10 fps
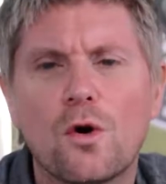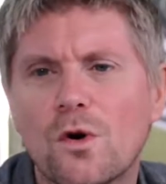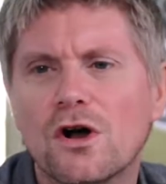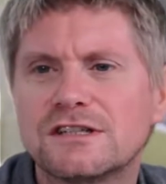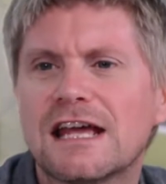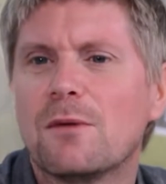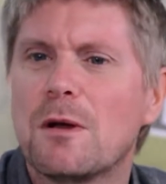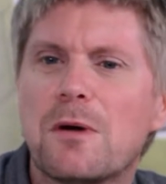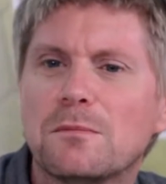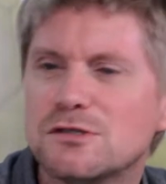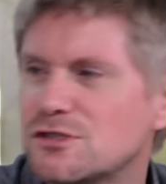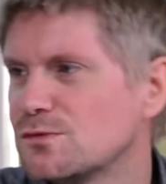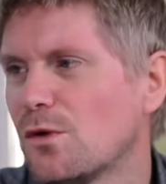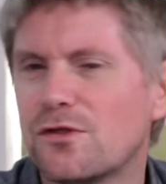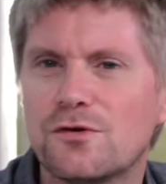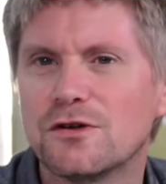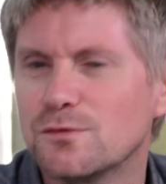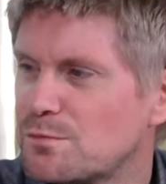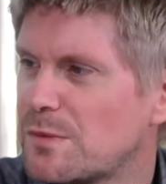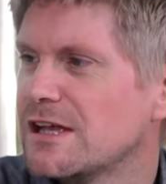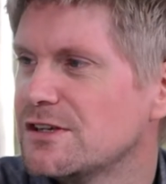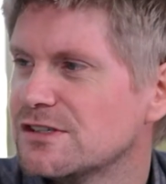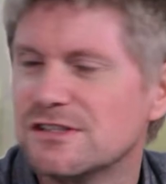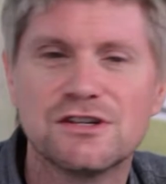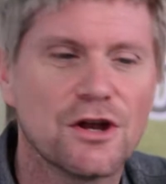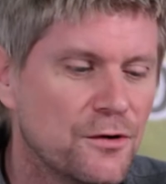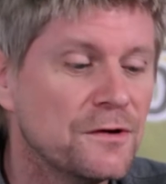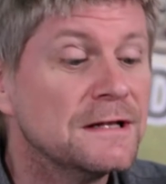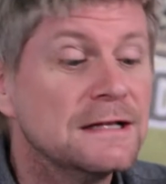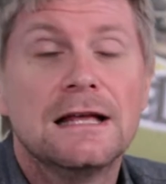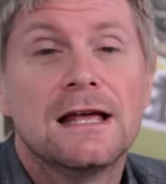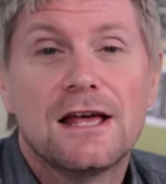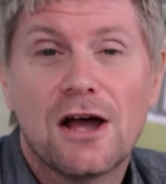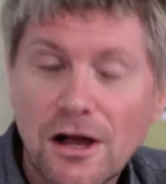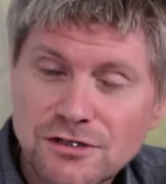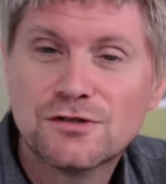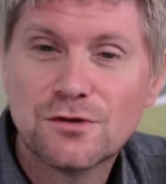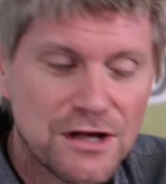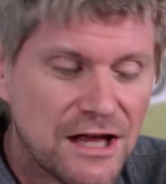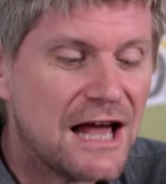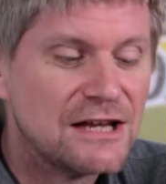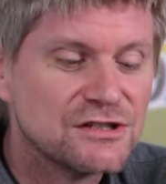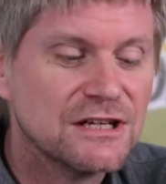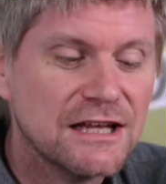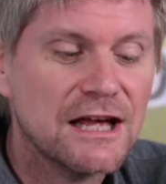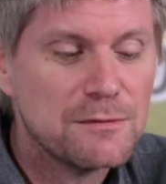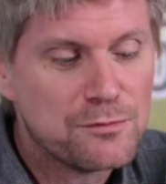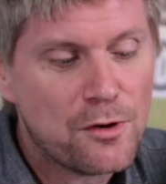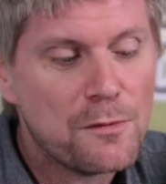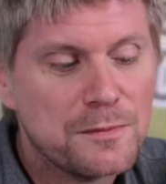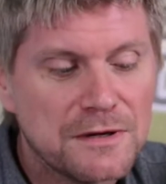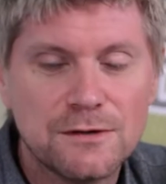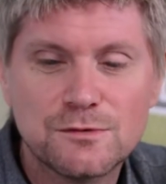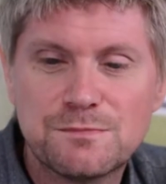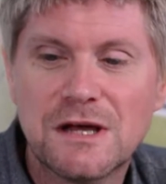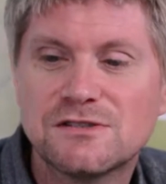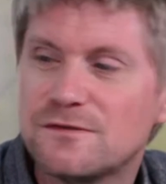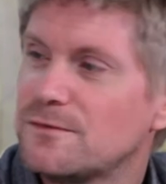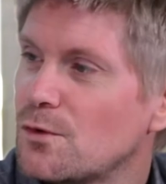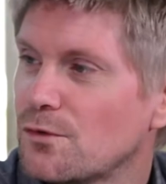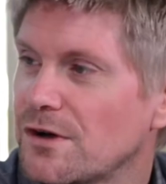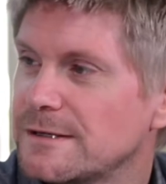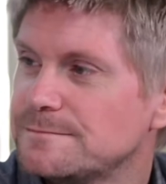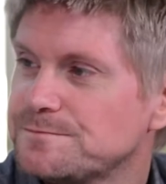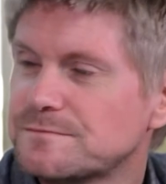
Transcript: a word count. My publishers want 300 pages. You know, I just thought, yeah, actually, and it probably was better for it.